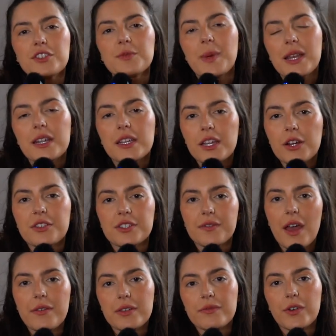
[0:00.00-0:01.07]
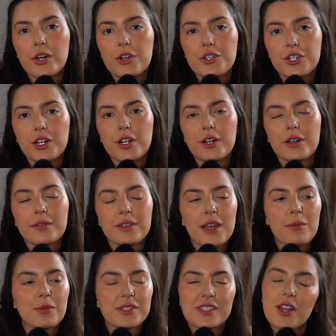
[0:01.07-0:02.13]
spending years of having furniture
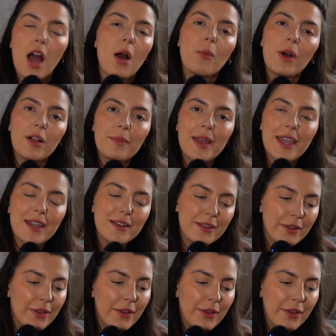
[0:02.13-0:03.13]
that was not well made,